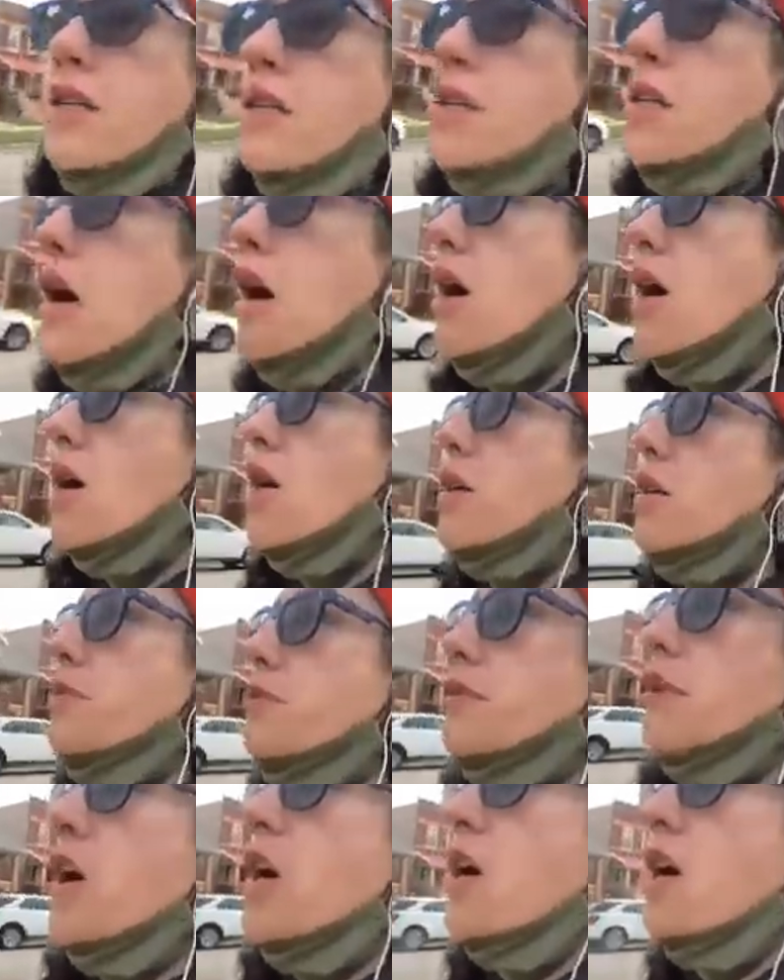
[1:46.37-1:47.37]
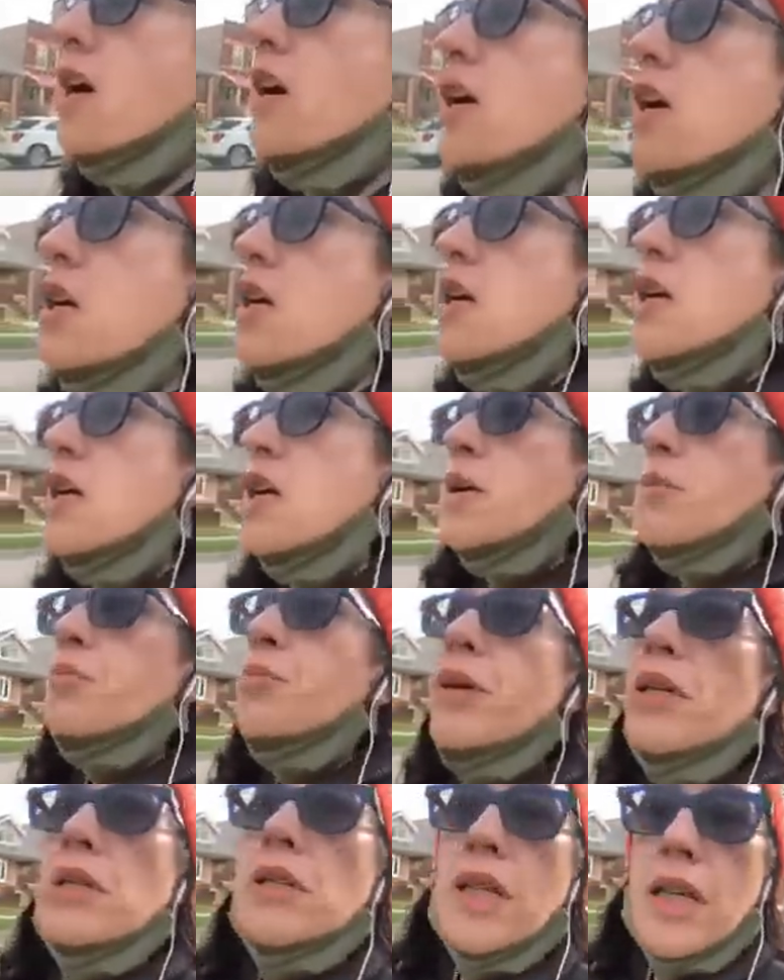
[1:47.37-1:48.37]
So when you go to other
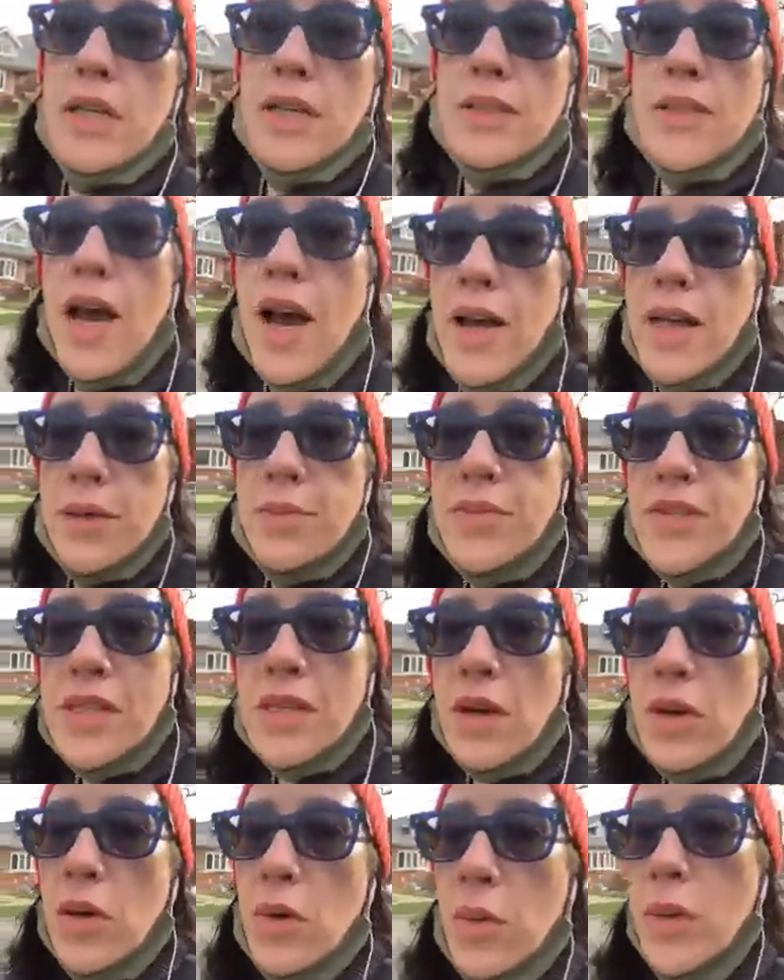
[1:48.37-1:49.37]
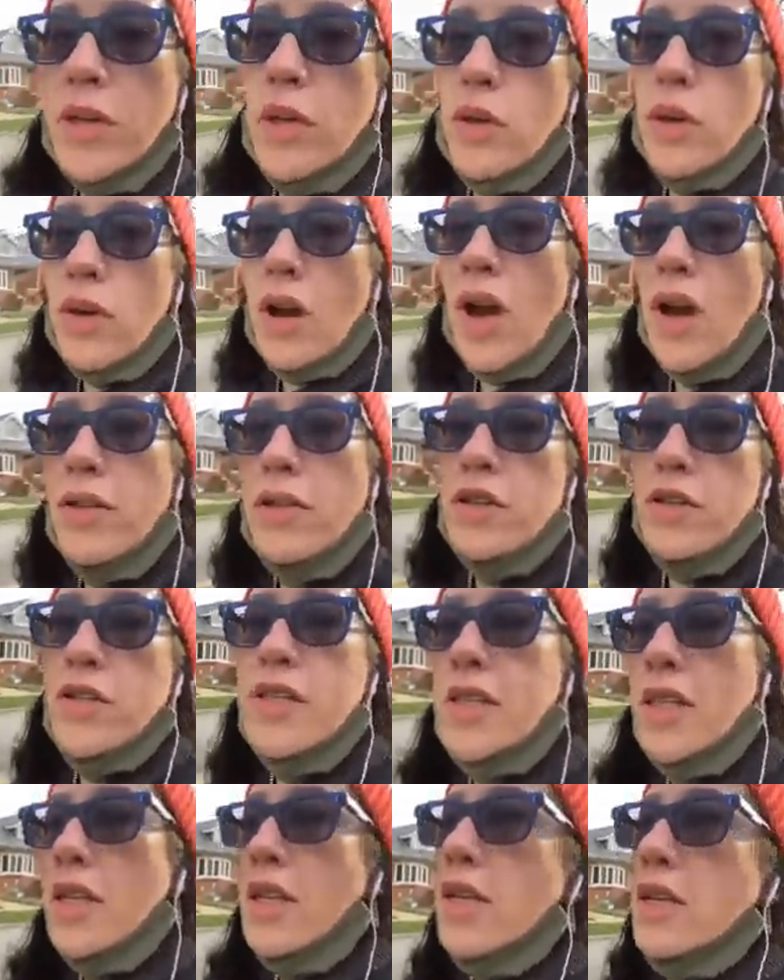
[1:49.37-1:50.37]
cities, like San Francisco, for
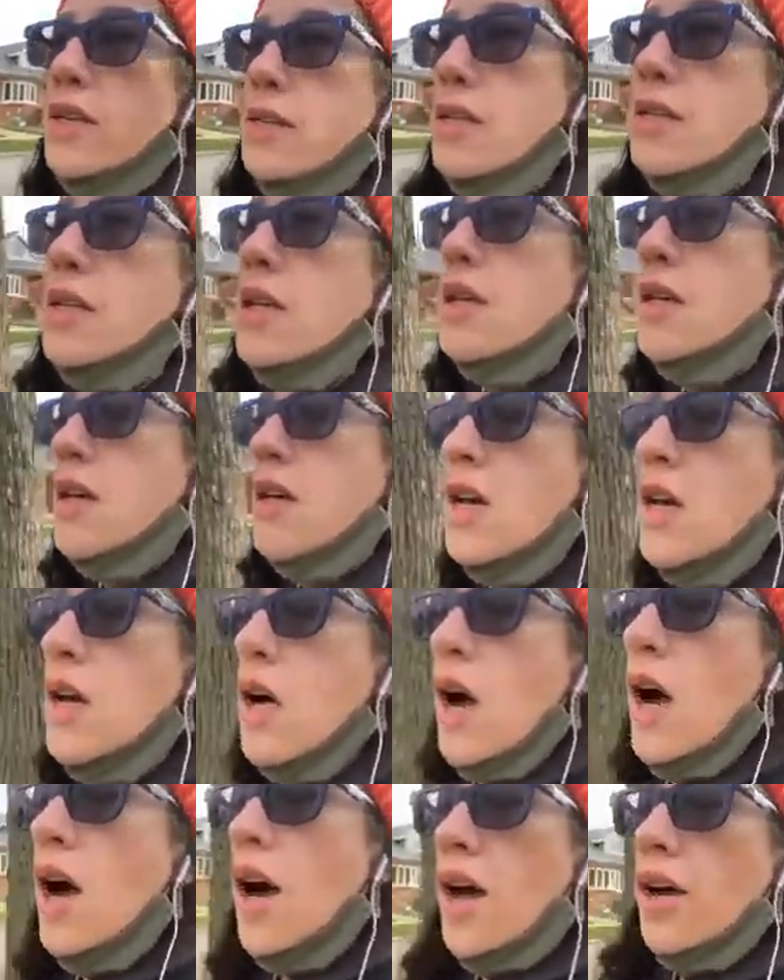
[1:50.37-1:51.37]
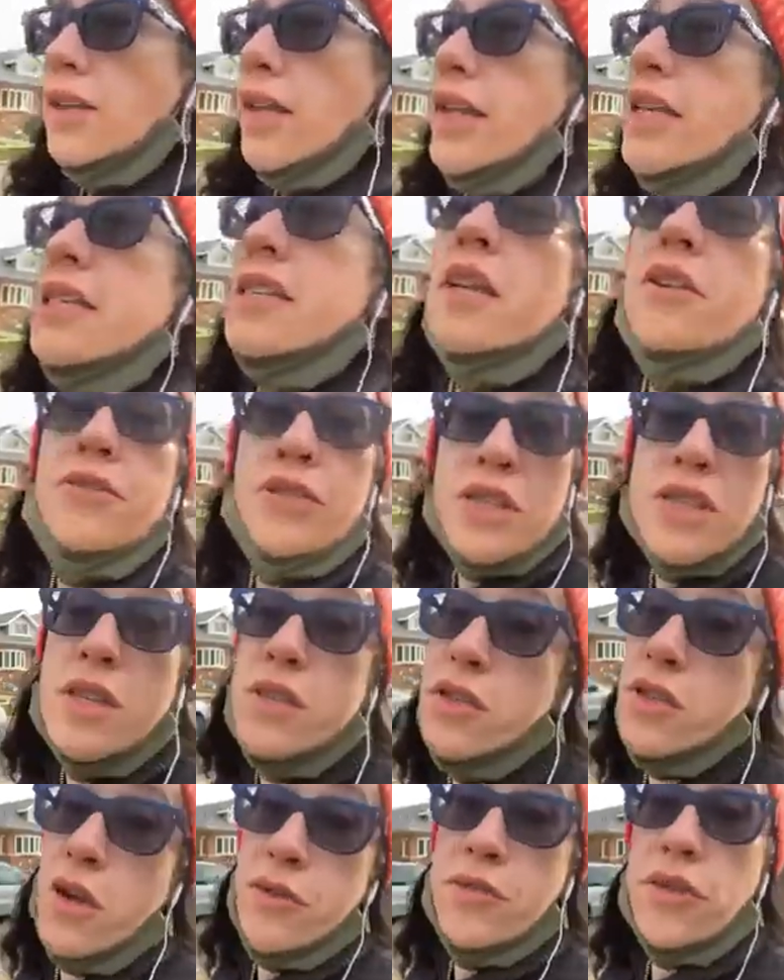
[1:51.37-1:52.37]
example, I lived in San Francisco for a long
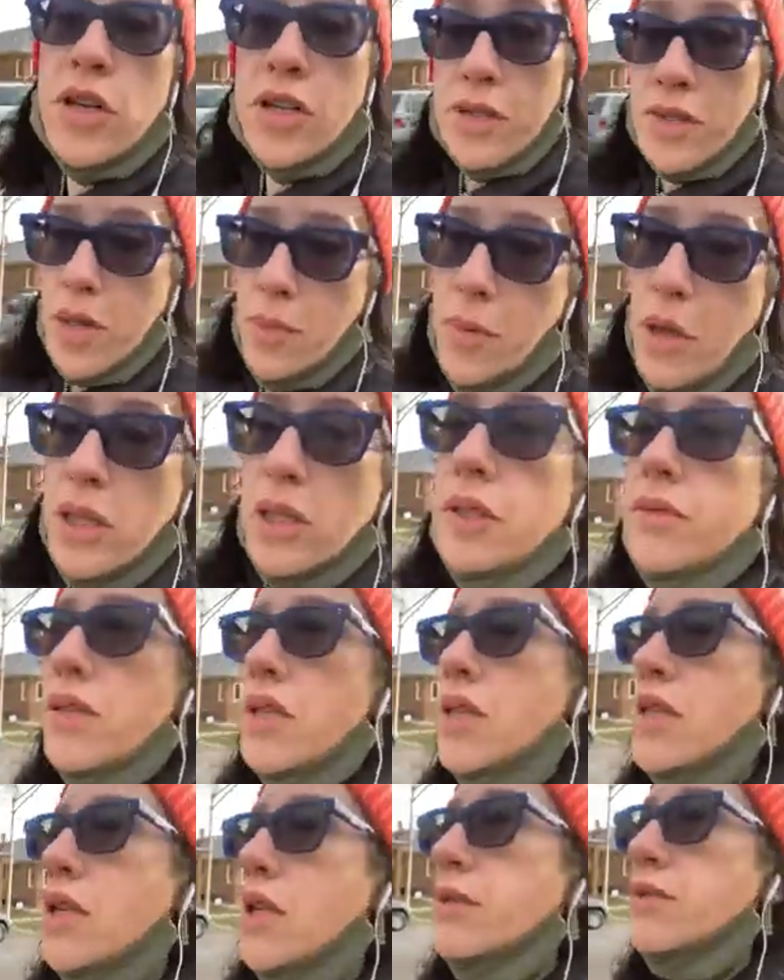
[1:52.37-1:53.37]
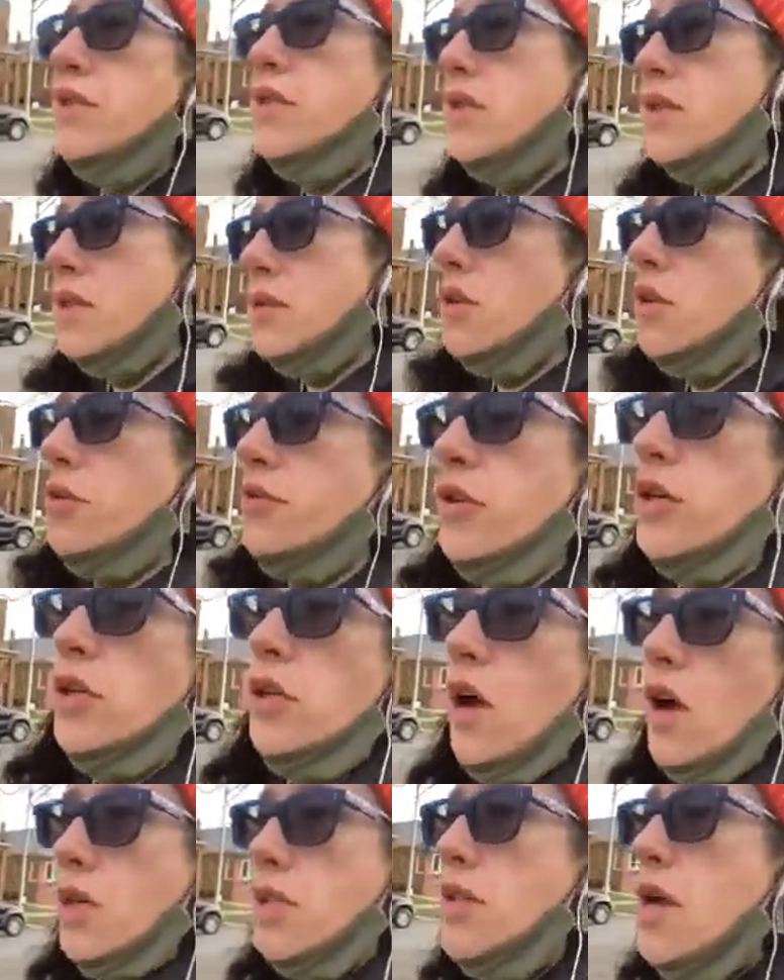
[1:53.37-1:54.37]
time, and I always told people I felt the architecture
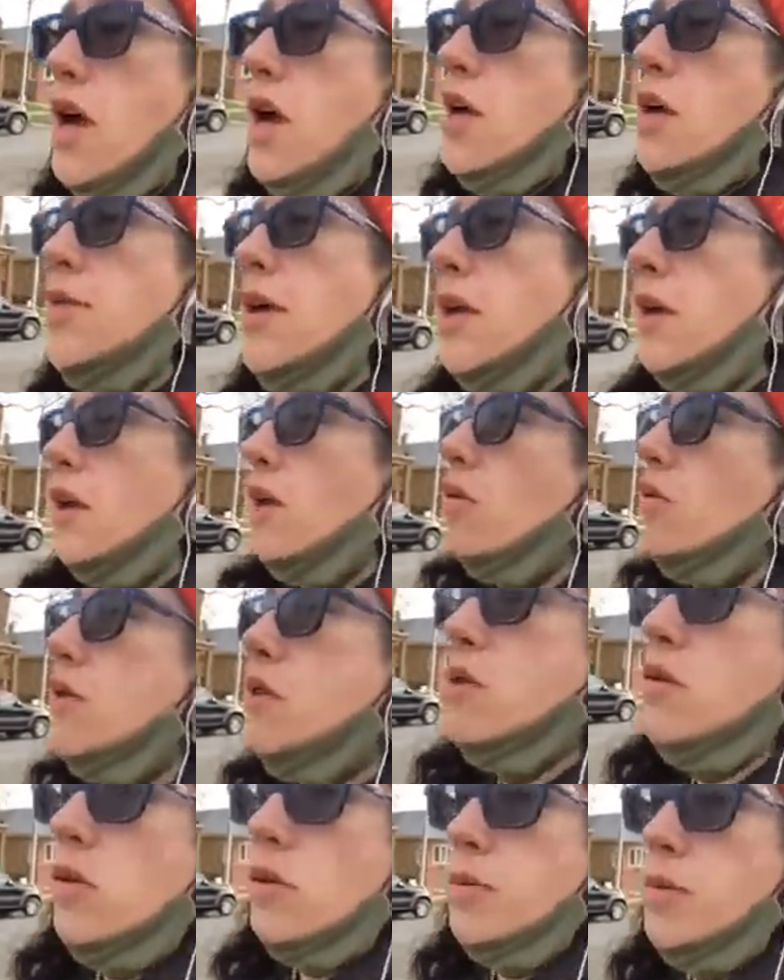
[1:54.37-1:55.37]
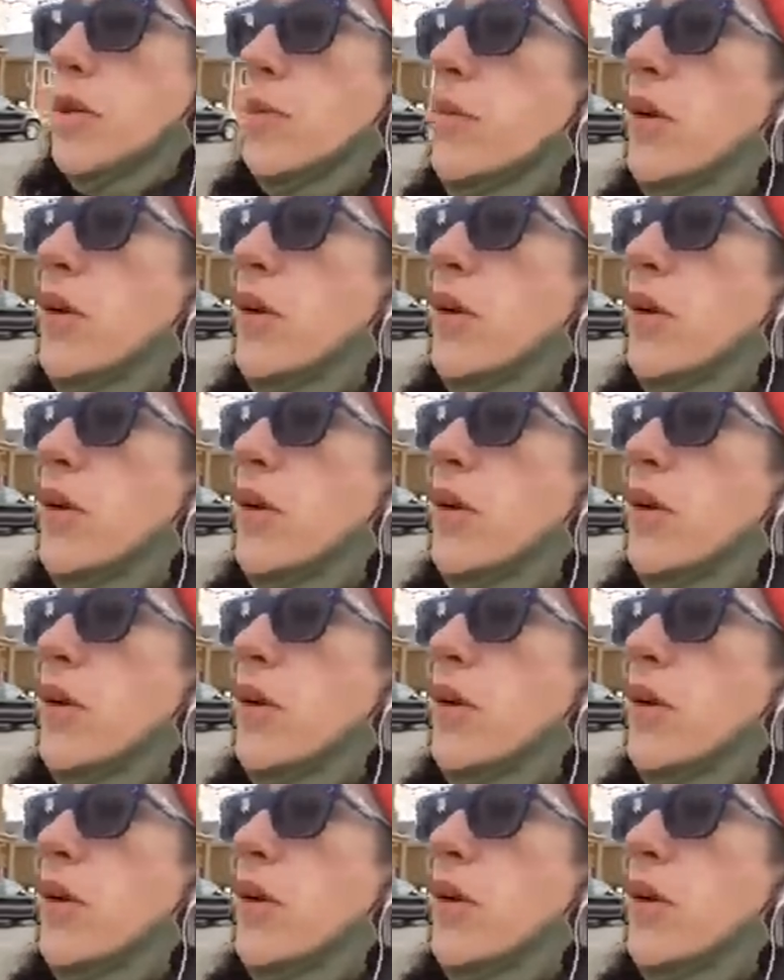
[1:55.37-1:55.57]
was so boring, and they said,